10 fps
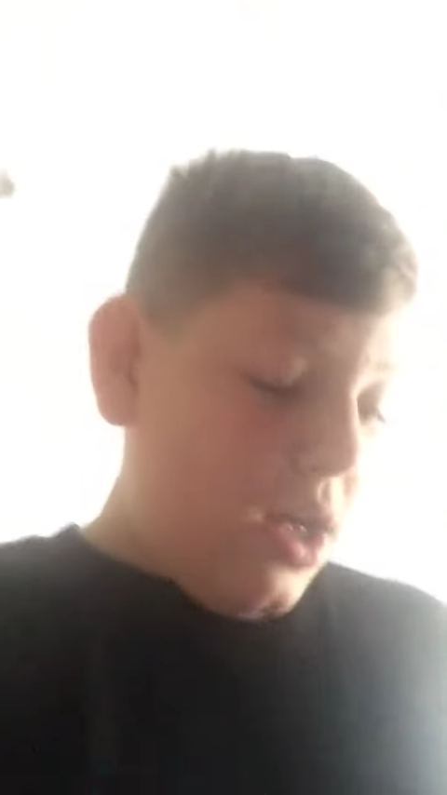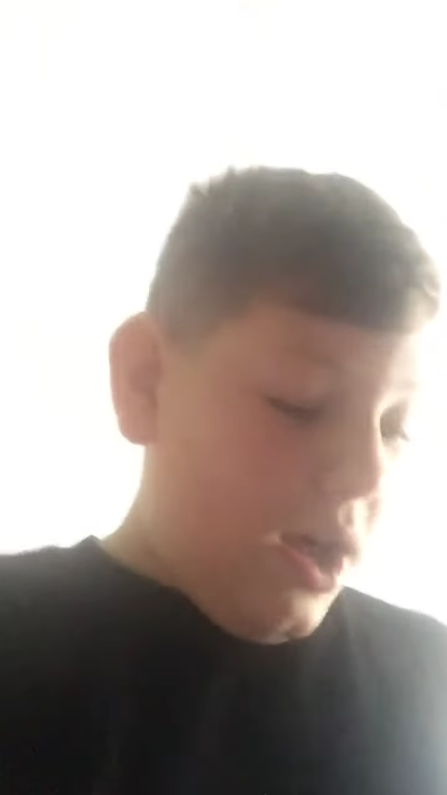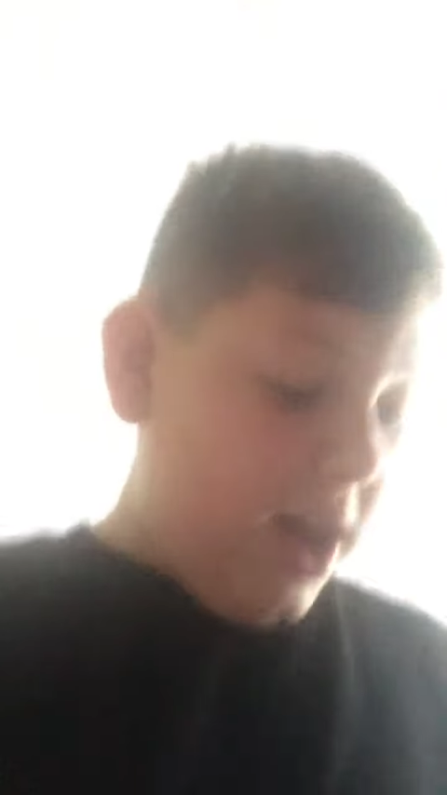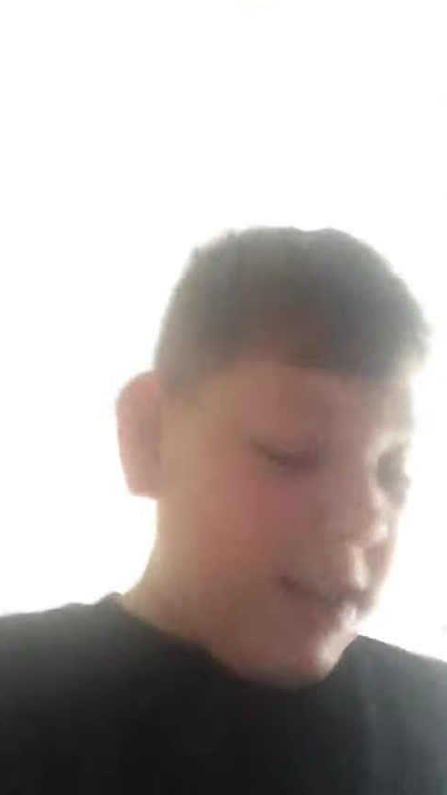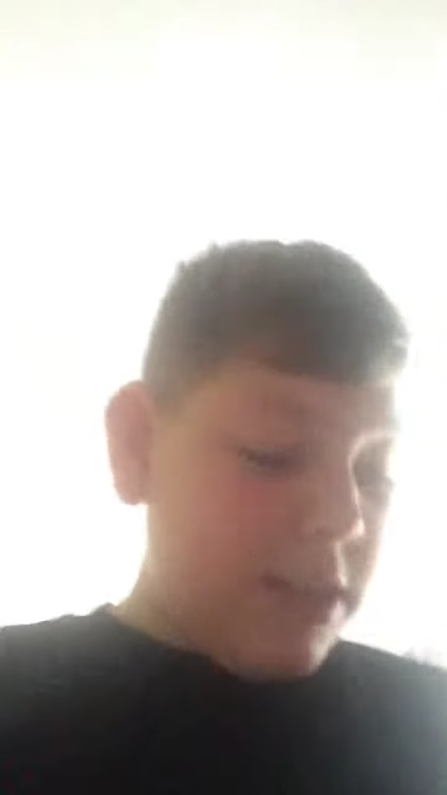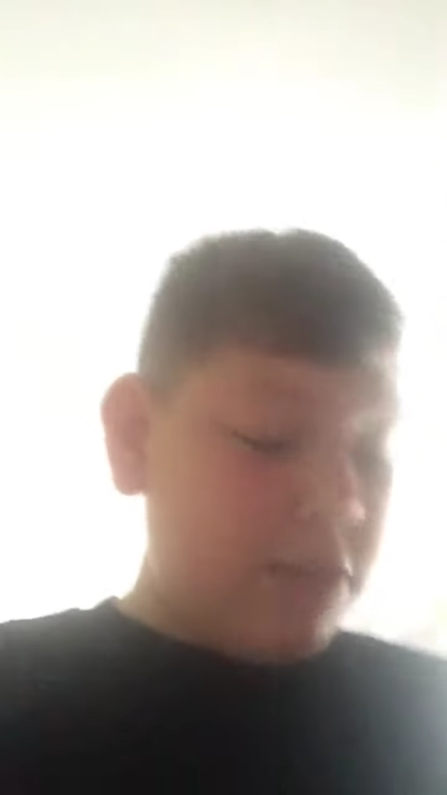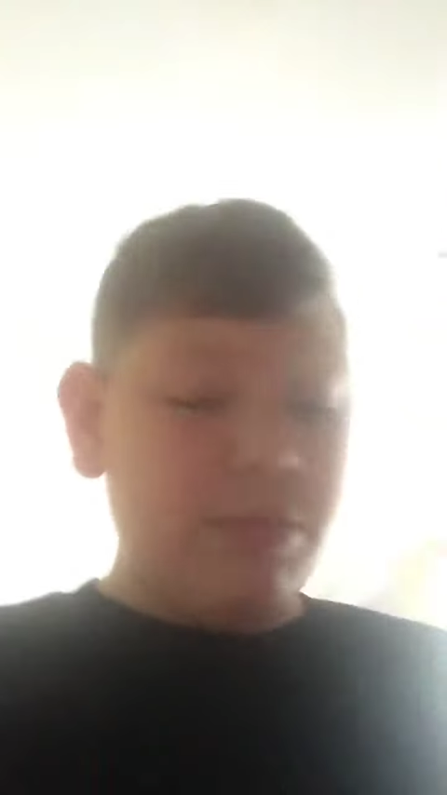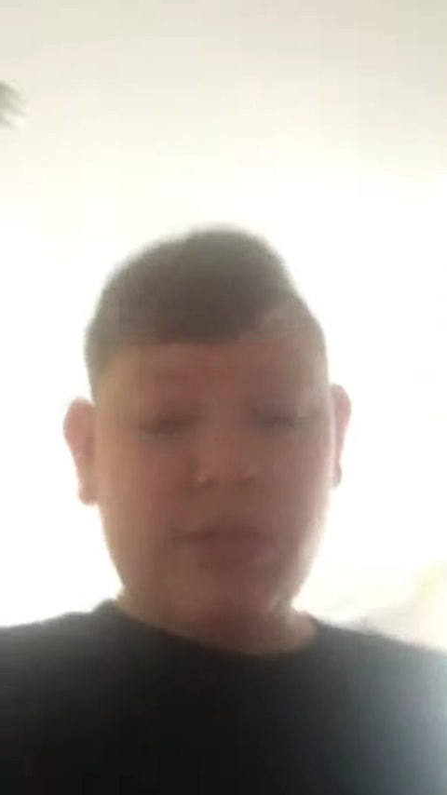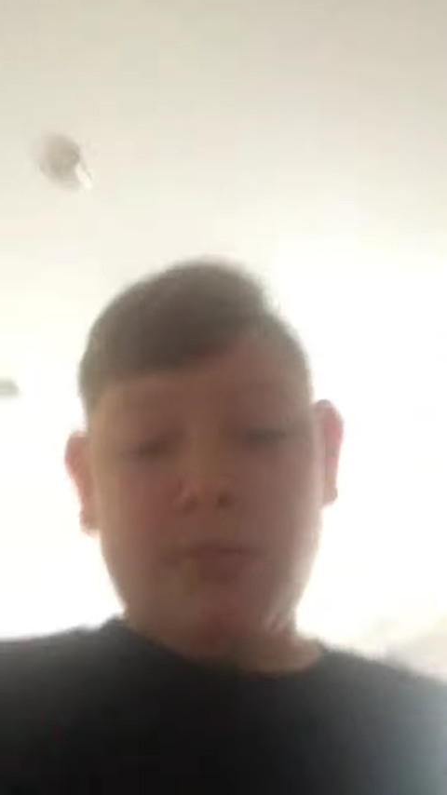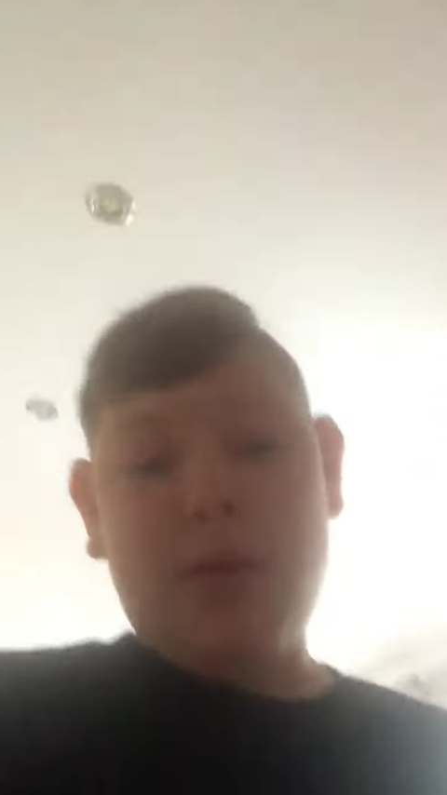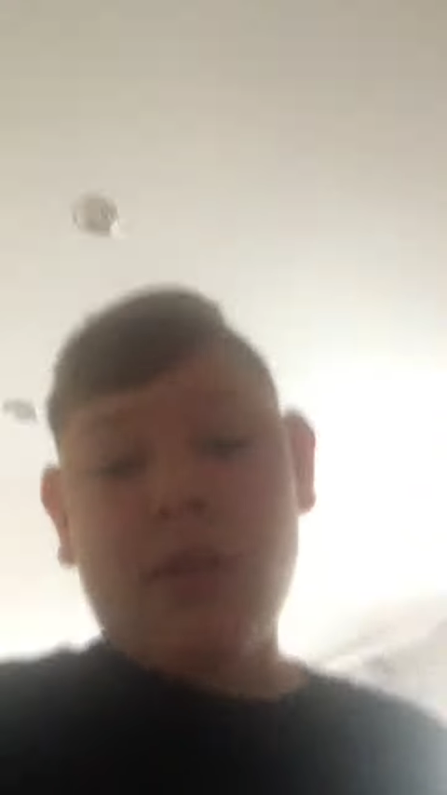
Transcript: I just want to say Merry